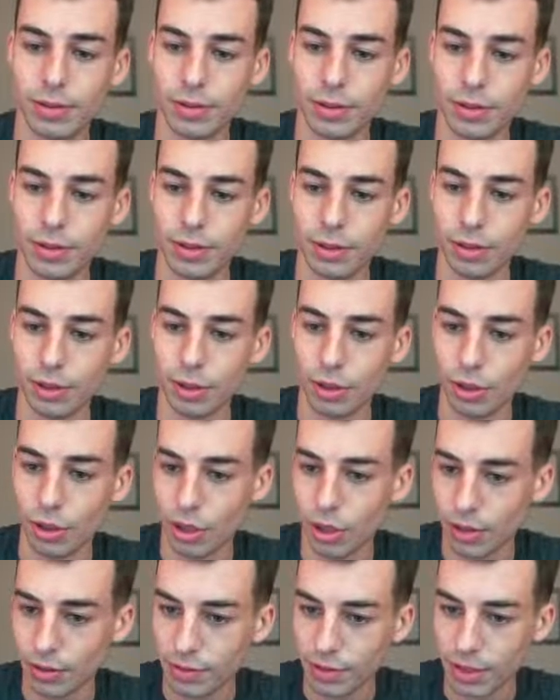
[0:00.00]
0
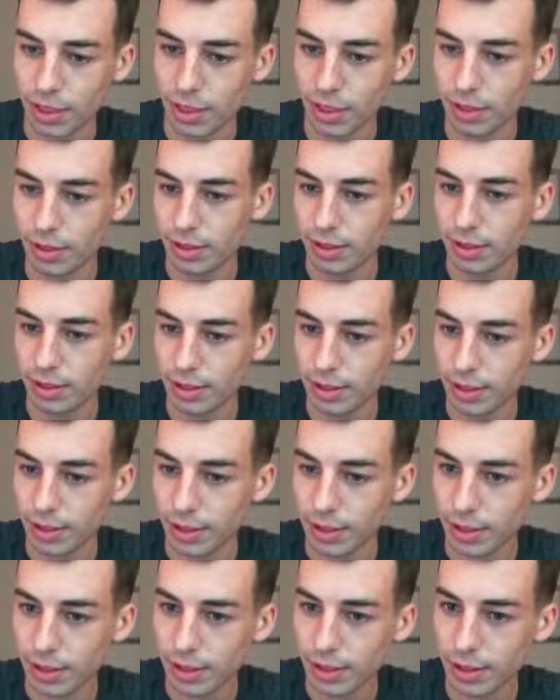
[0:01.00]
offset
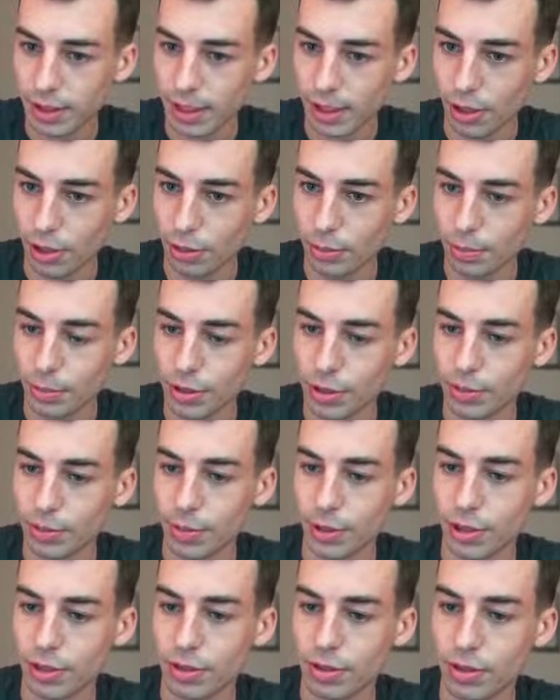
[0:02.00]
count plus
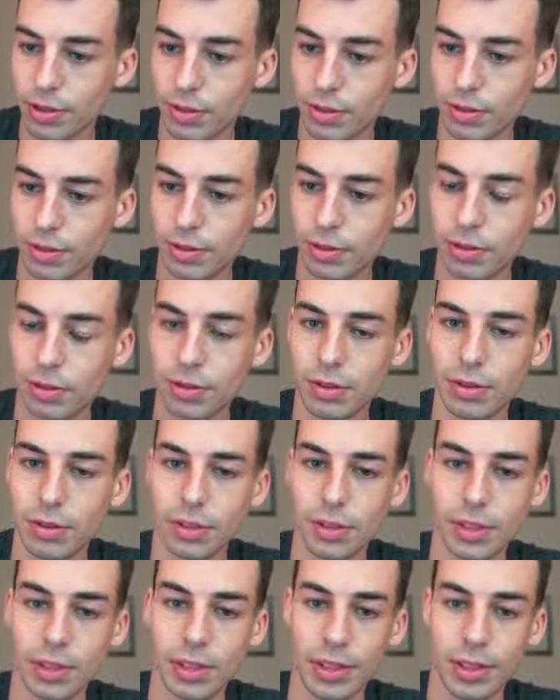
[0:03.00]
plus.
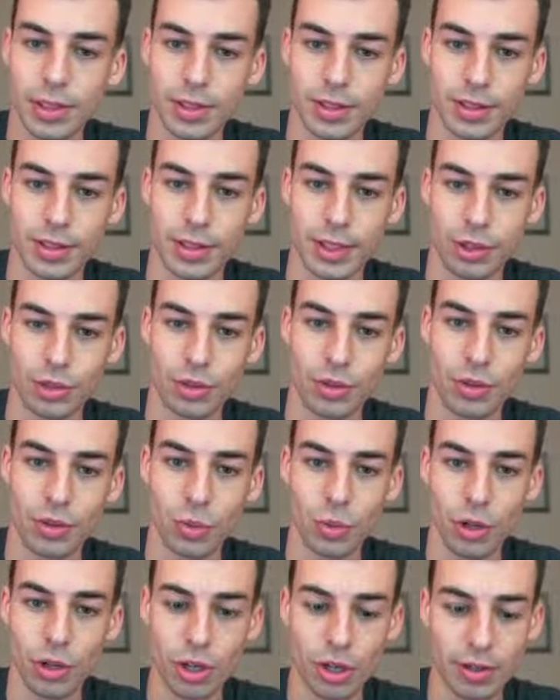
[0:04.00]
This is actually the
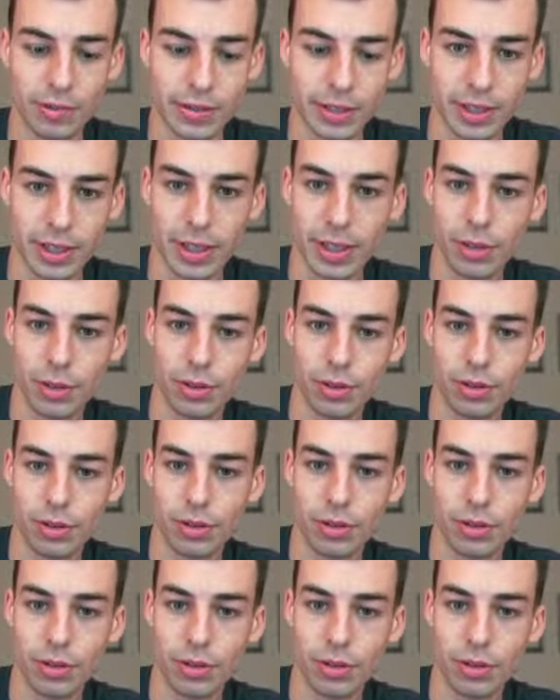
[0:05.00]
1 offset count.